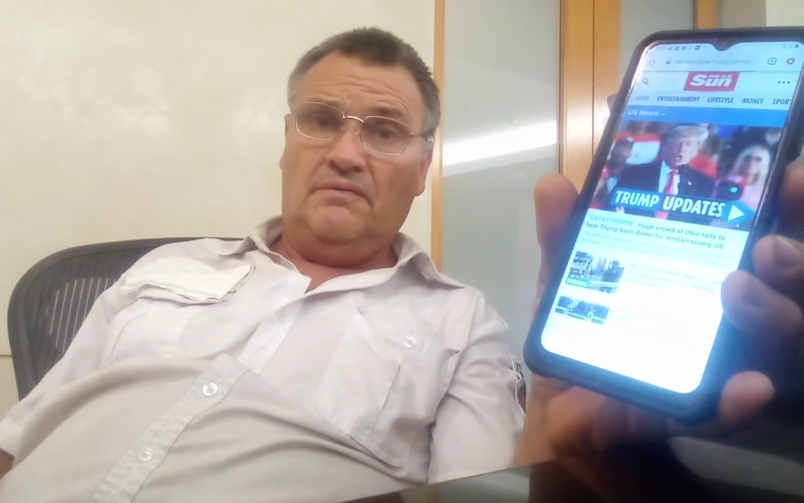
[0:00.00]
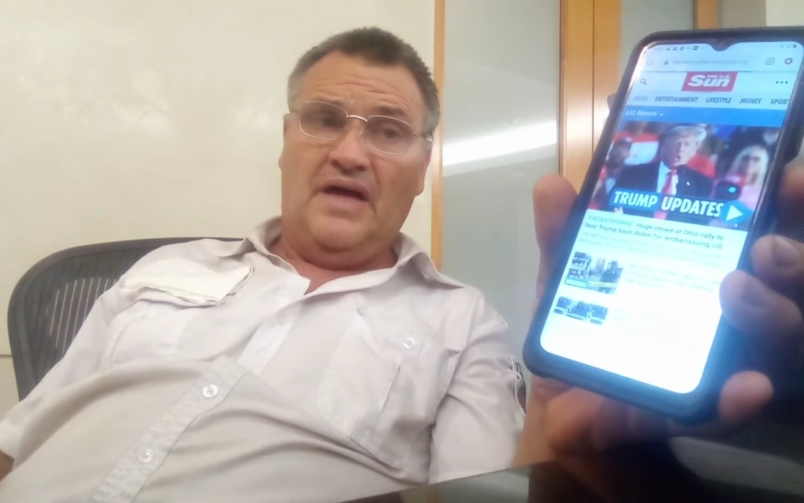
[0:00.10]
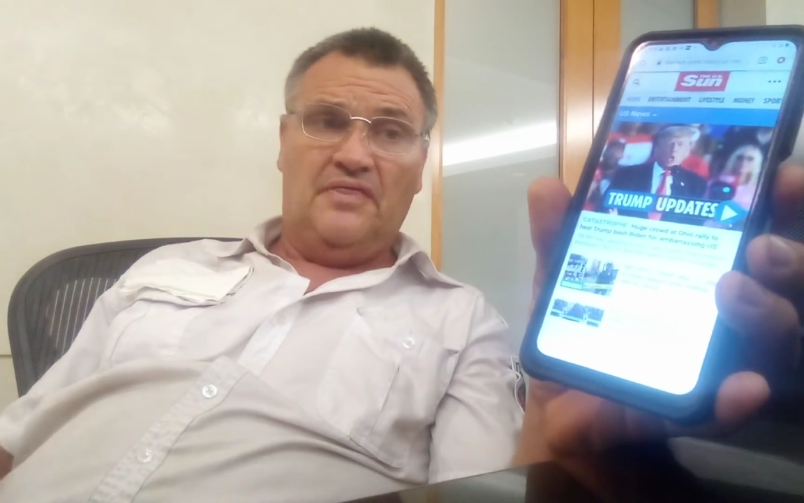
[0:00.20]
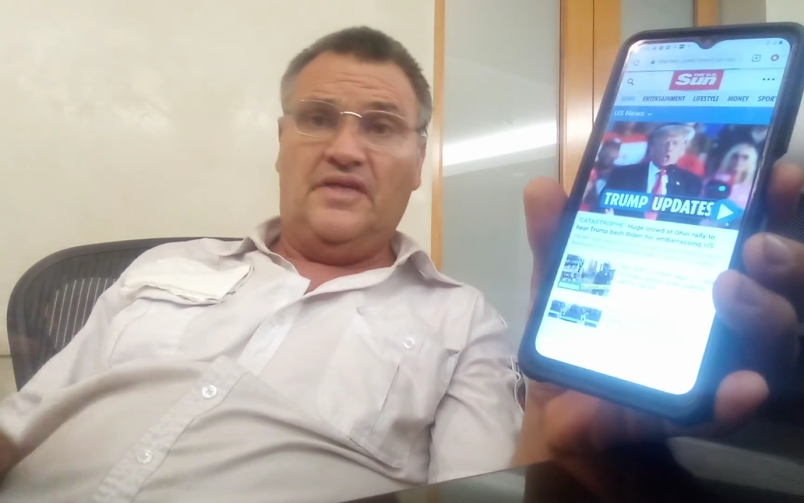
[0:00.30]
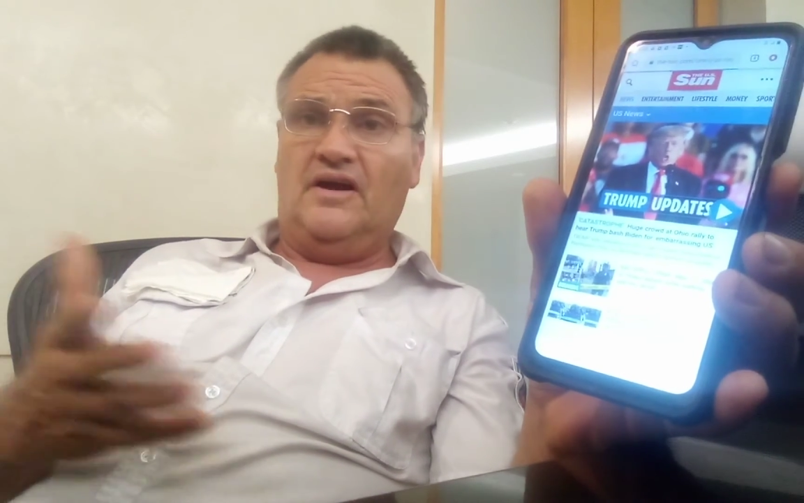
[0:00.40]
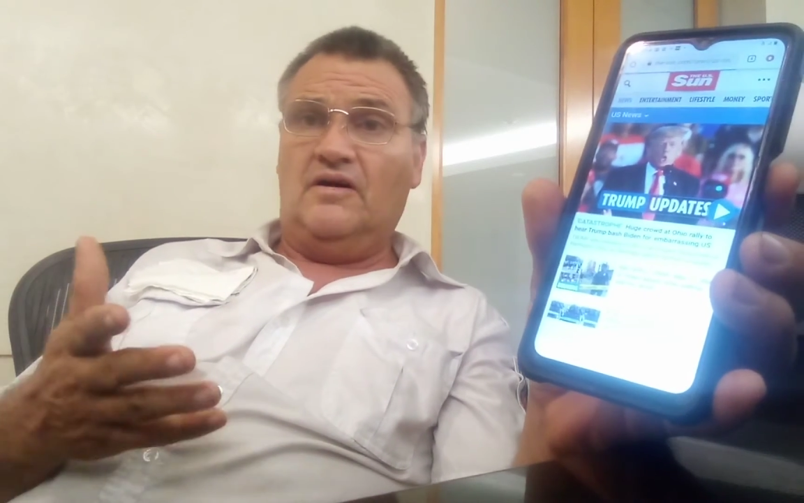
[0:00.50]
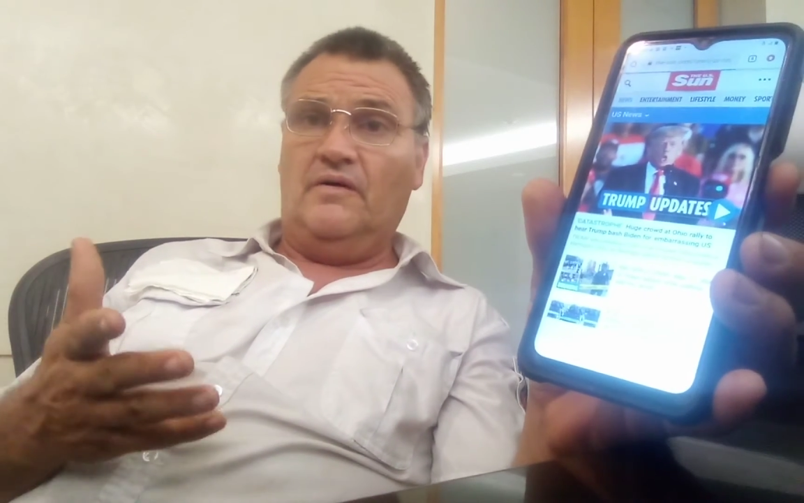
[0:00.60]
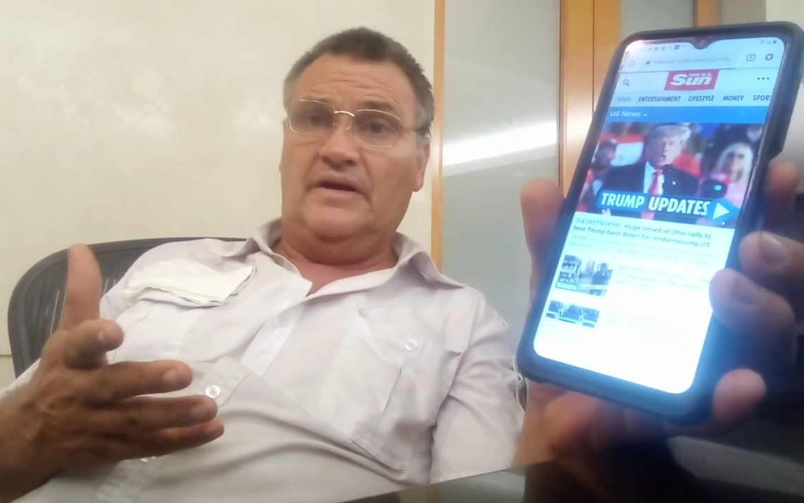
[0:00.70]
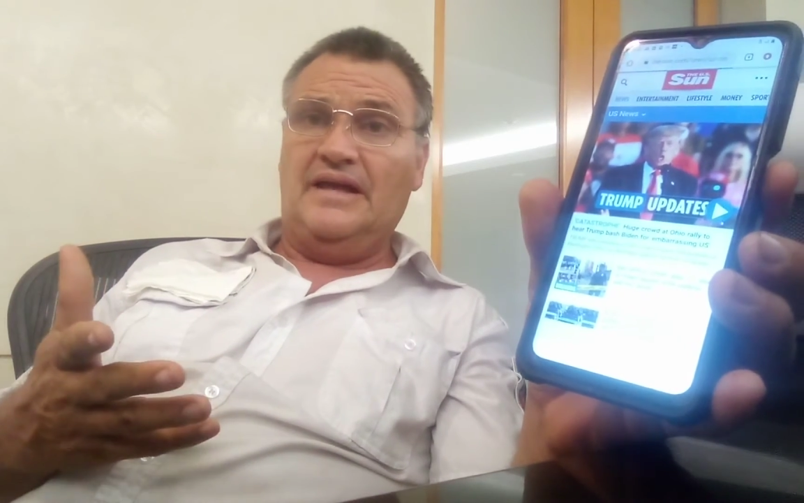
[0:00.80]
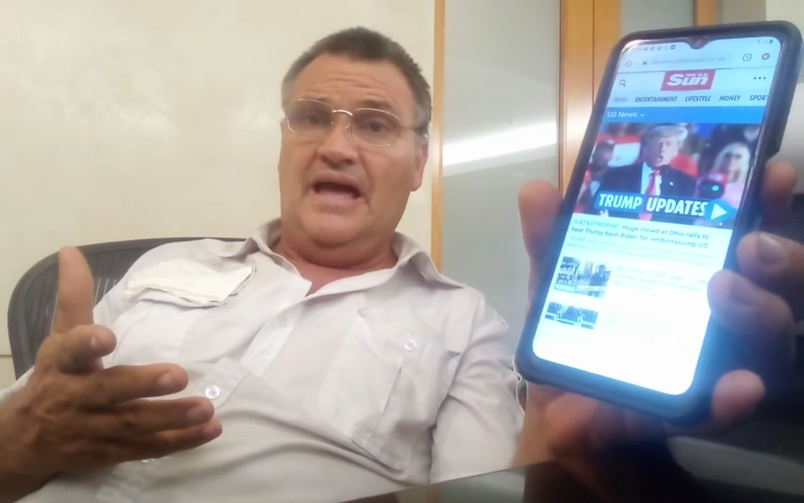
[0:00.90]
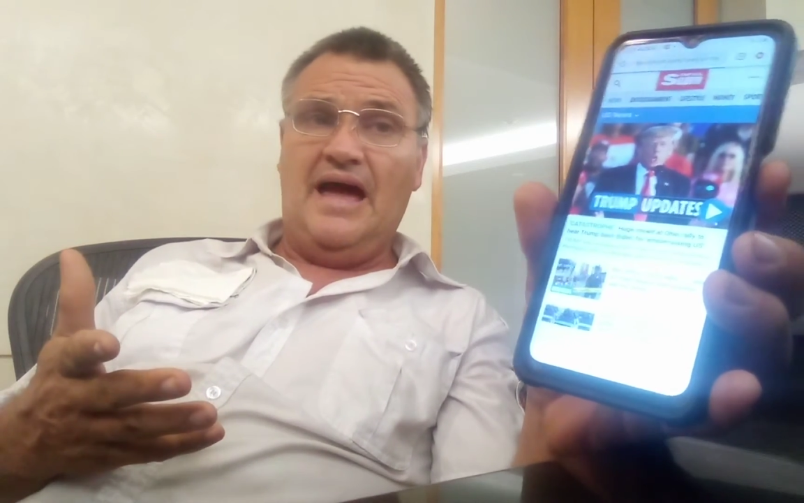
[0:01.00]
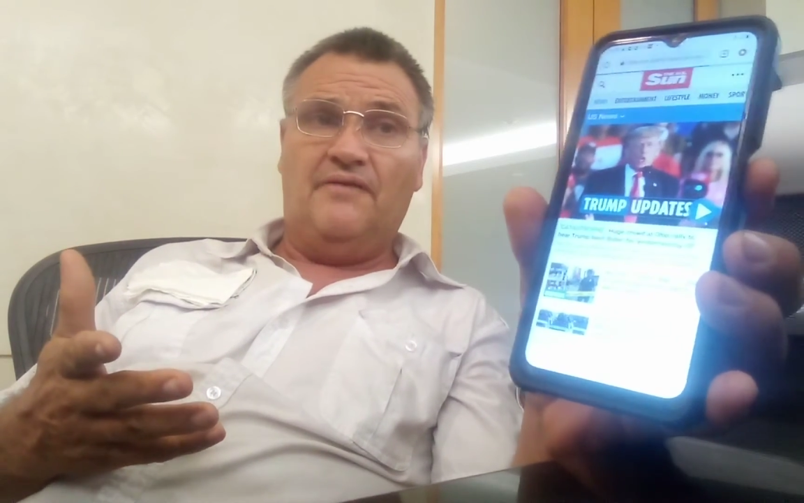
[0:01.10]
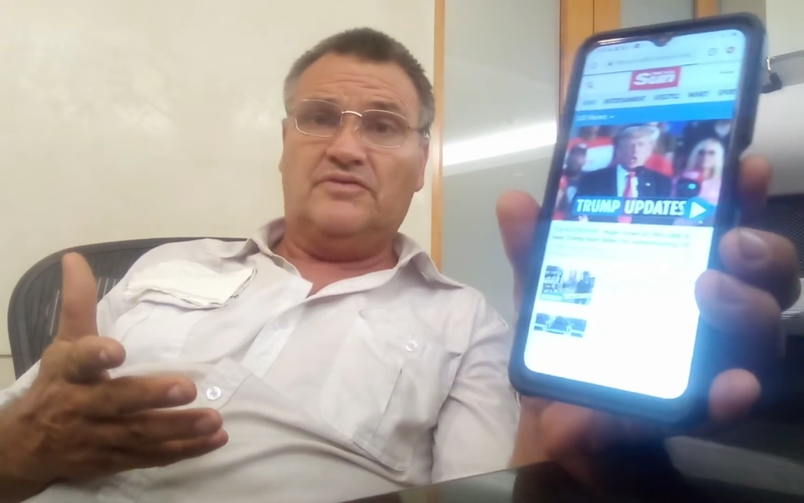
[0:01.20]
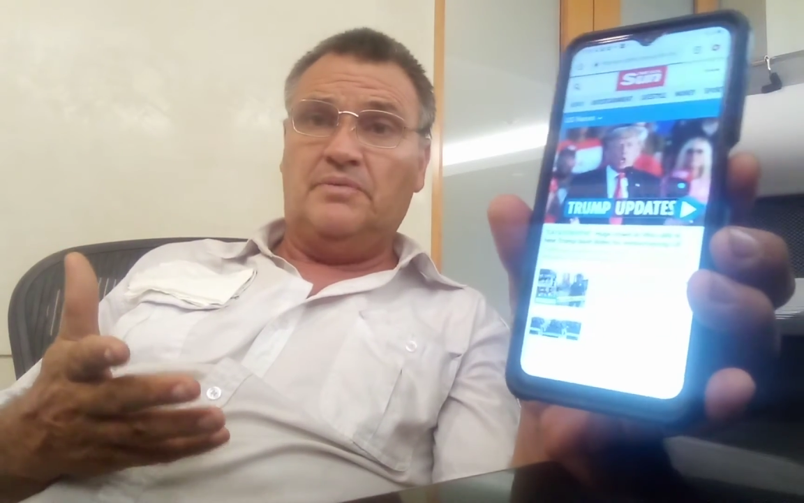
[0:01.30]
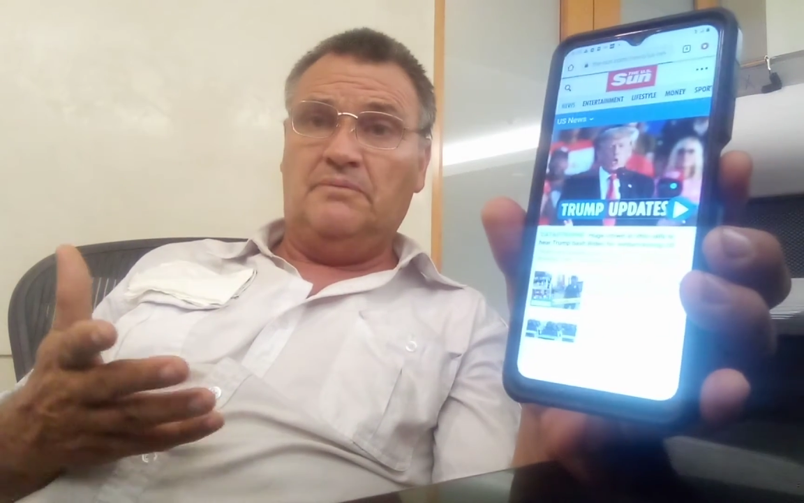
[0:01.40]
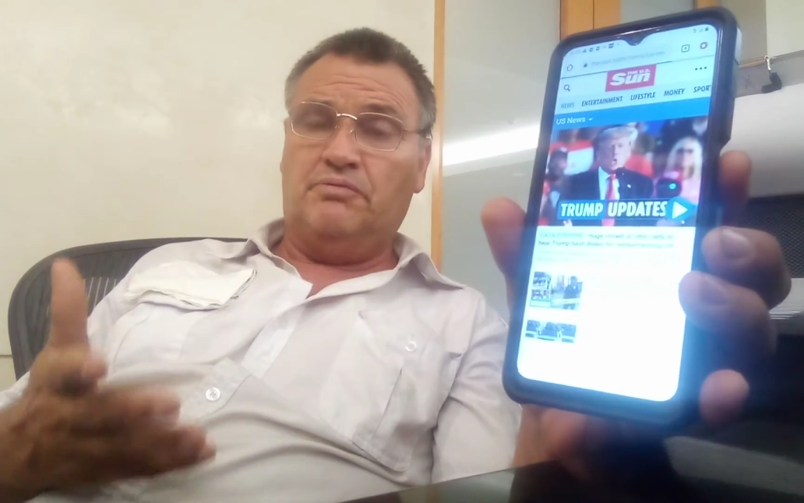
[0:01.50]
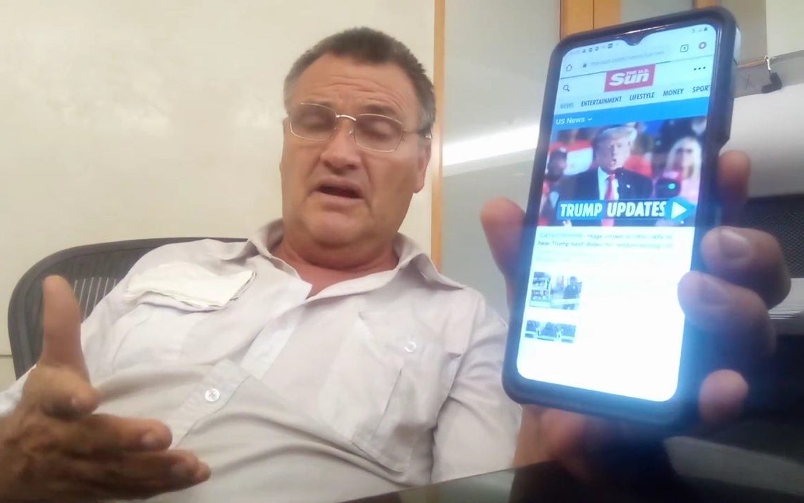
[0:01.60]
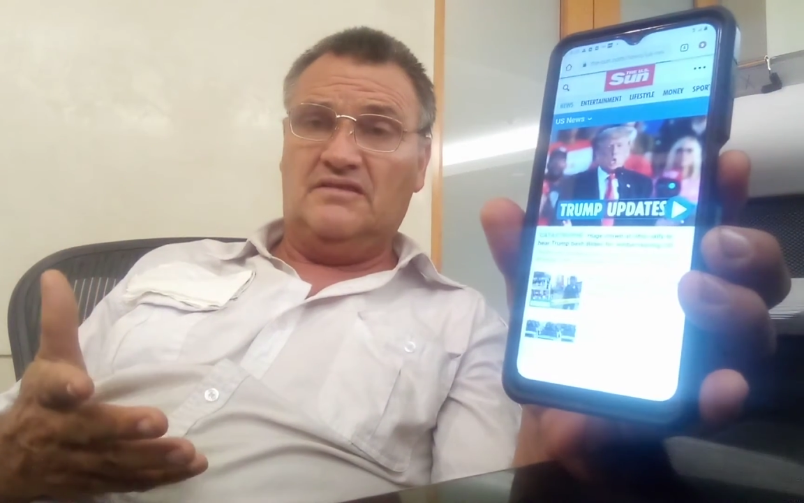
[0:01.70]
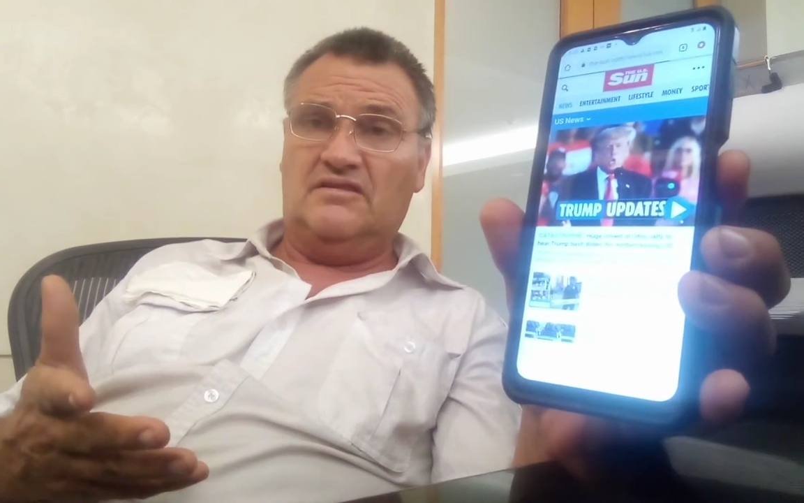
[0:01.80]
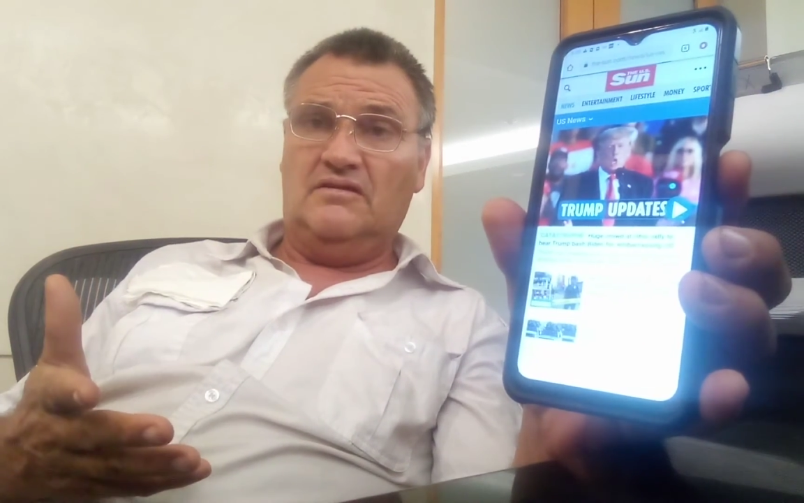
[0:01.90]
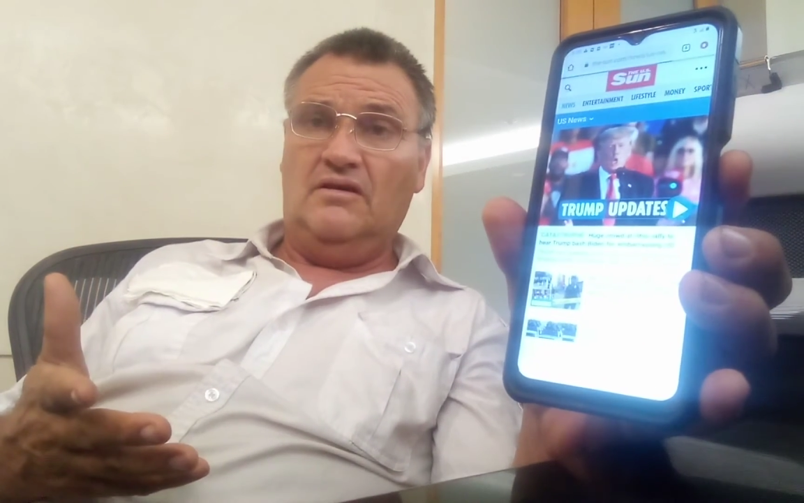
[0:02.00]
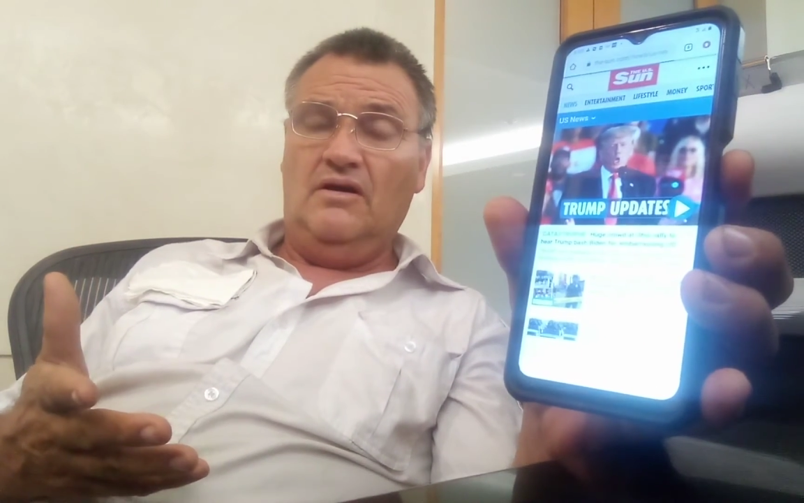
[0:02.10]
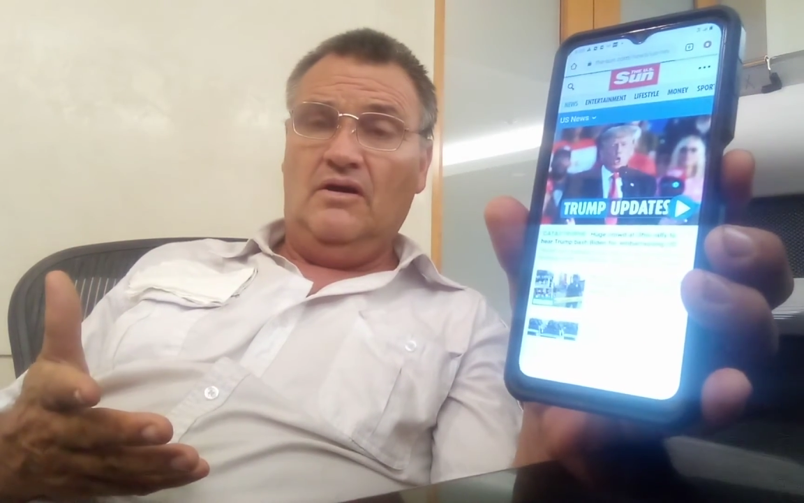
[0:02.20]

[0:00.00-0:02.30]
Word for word: that they're going to have to be present